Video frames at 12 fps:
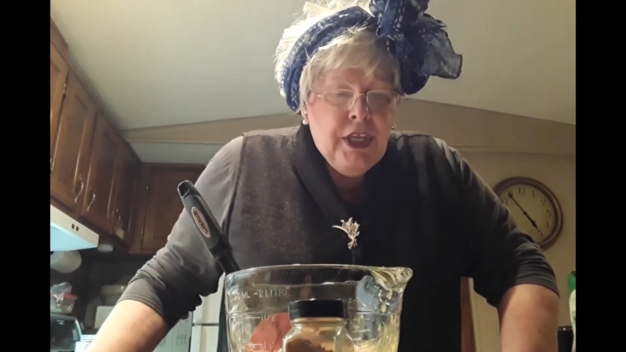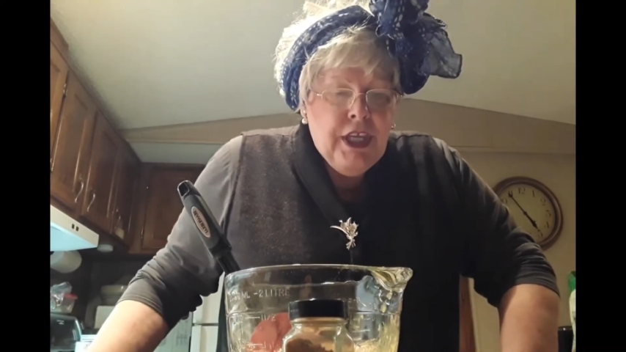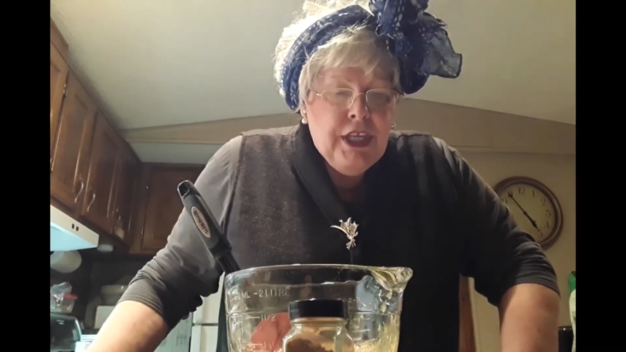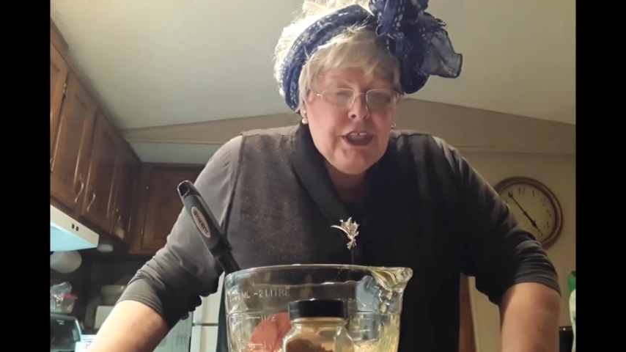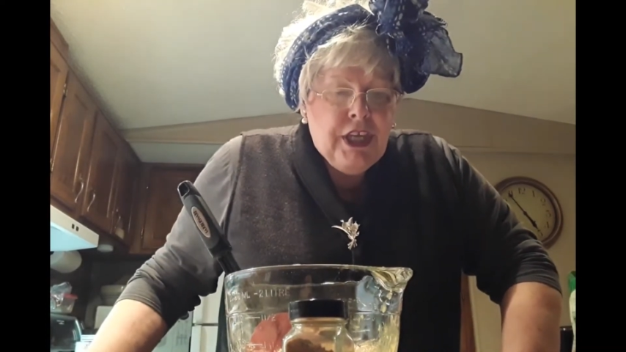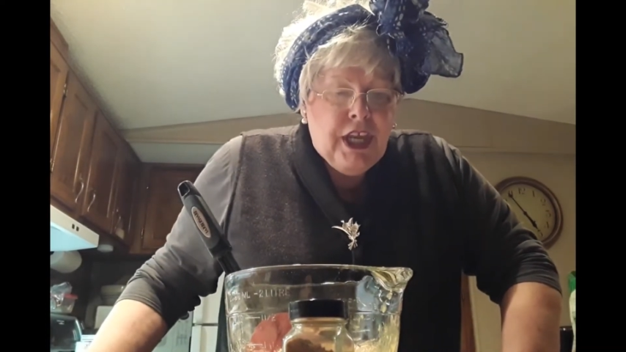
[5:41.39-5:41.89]

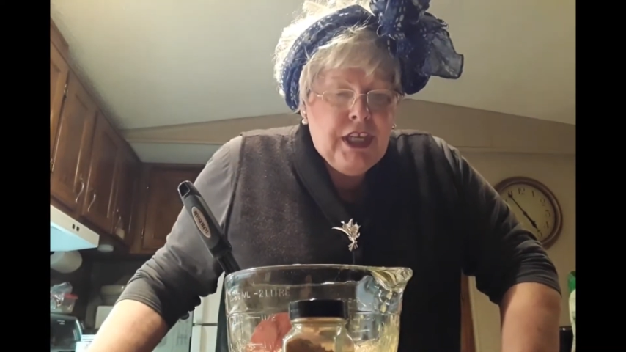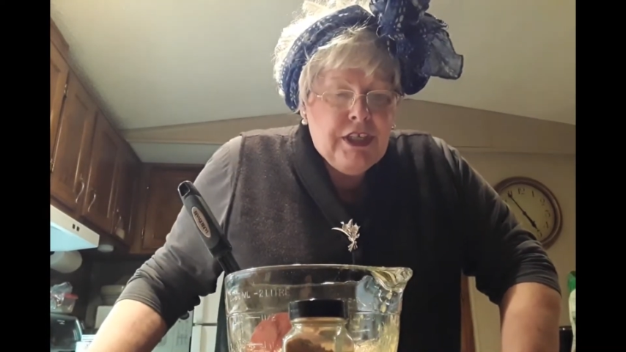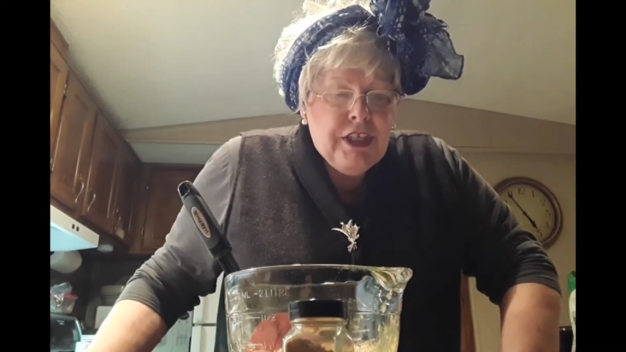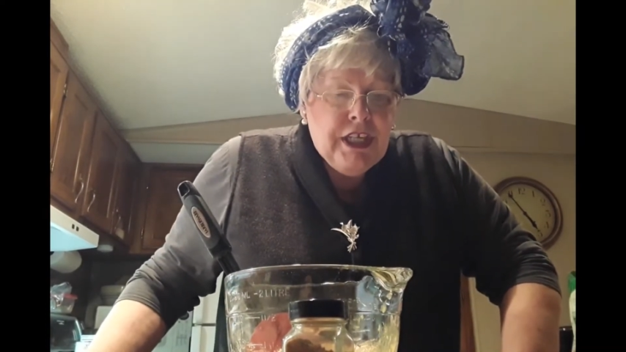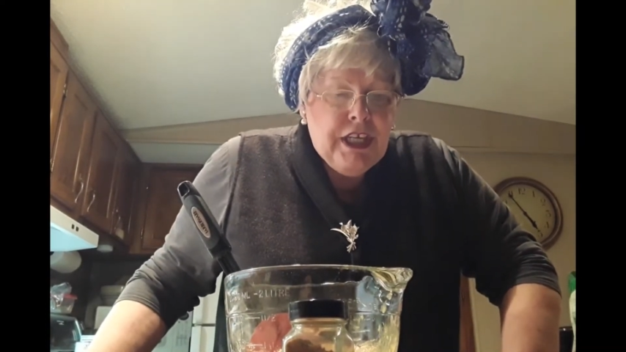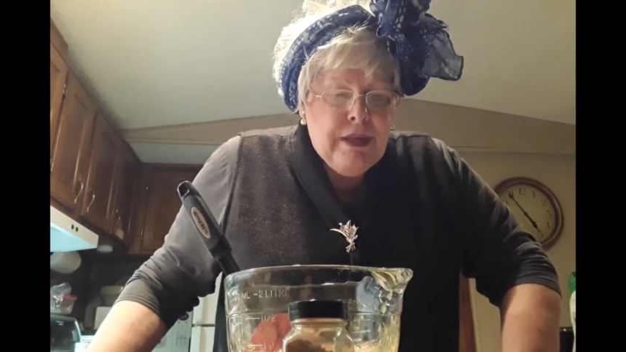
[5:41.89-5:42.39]
It
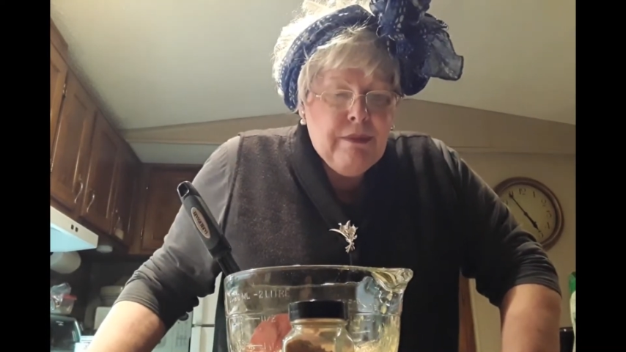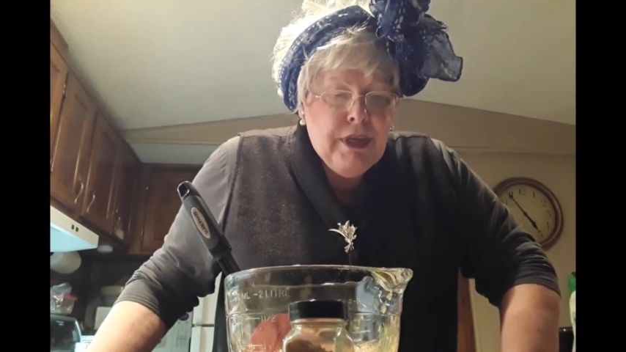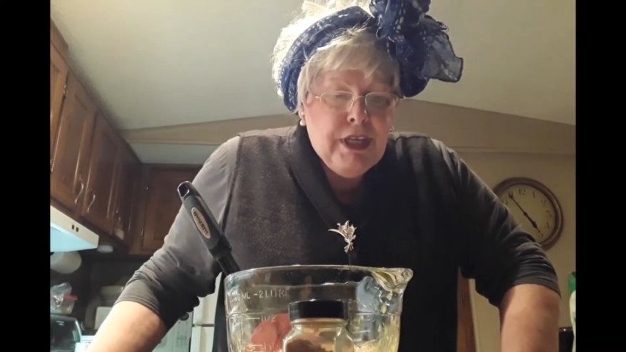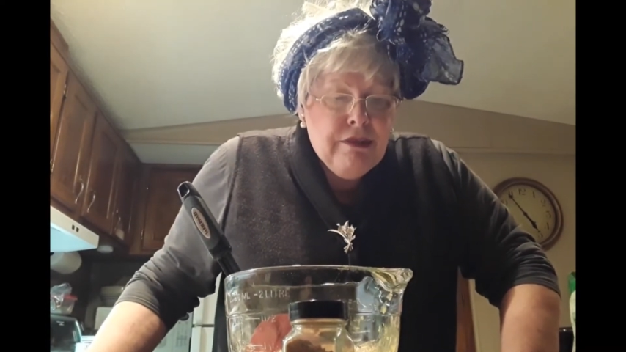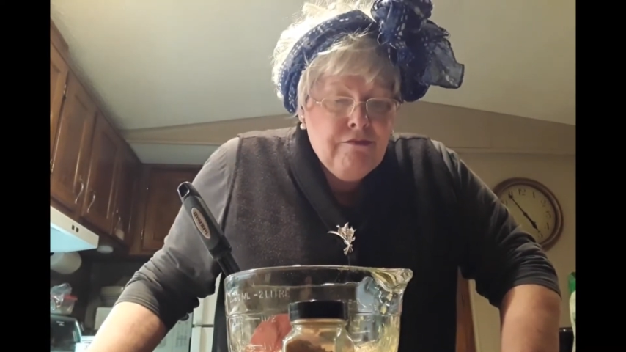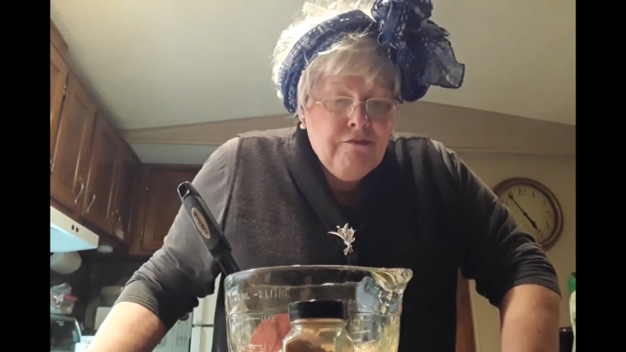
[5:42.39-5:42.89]
takes
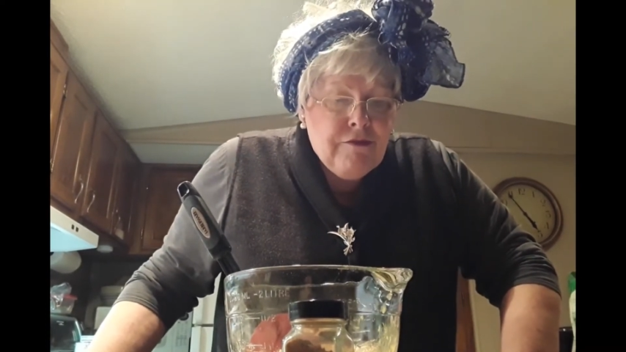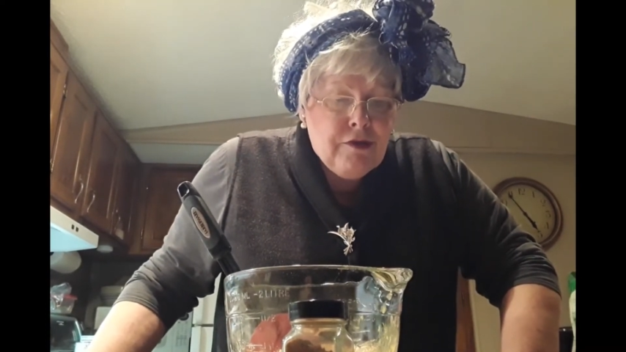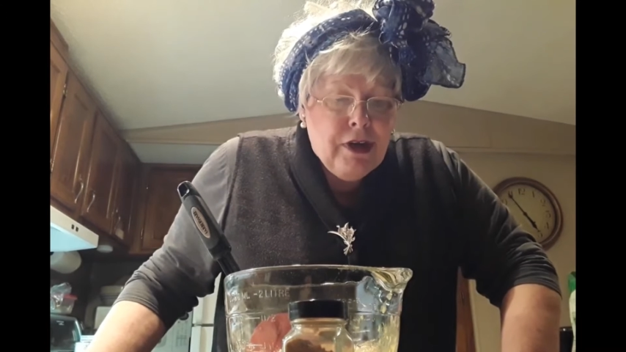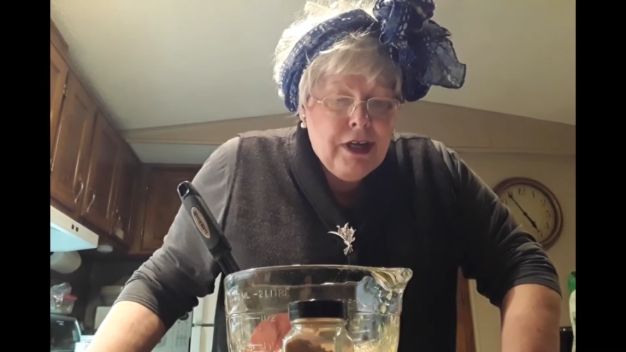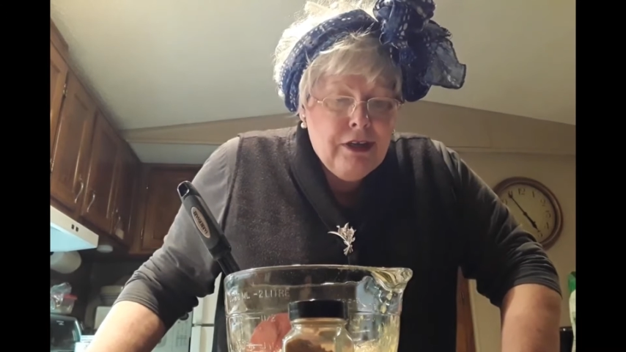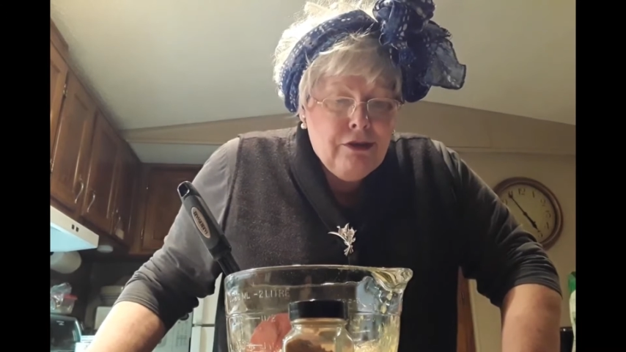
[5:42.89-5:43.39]
cinnamon,
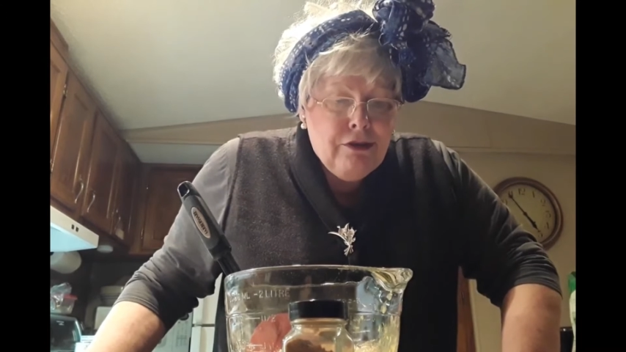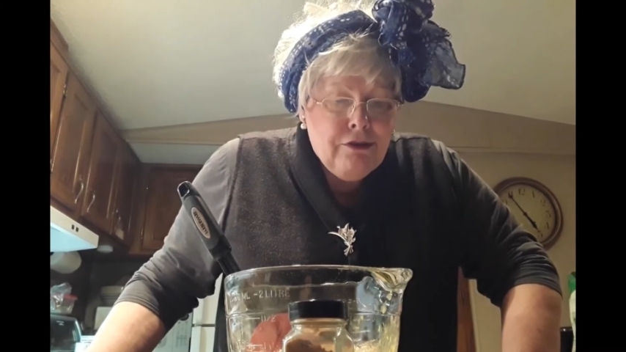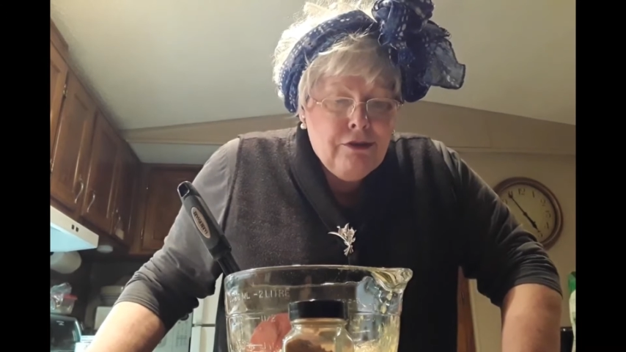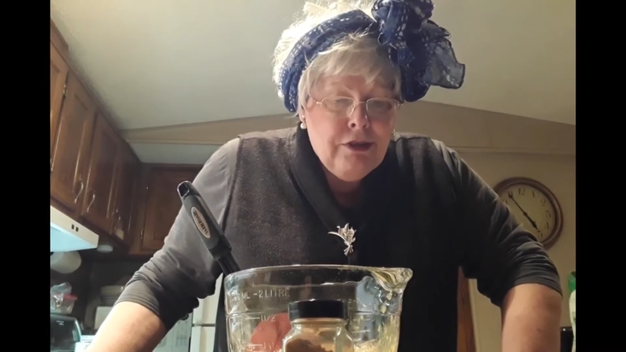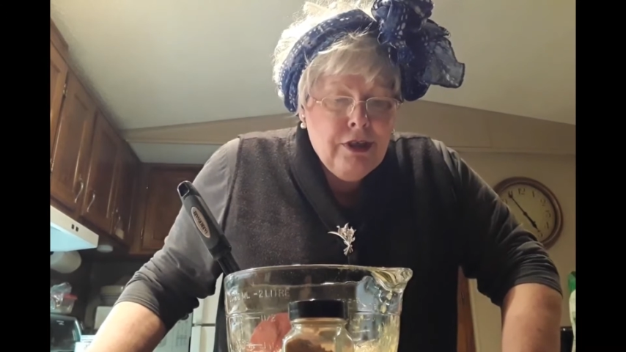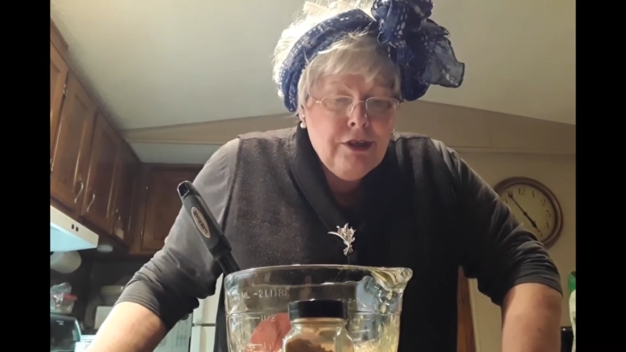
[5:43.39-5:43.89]

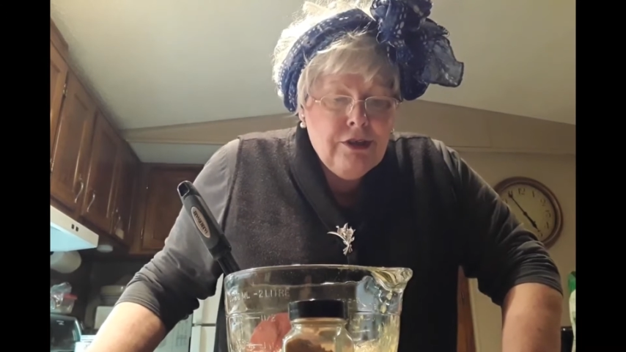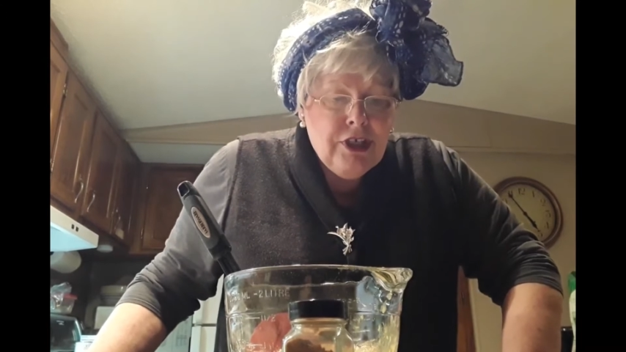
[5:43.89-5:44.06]
ground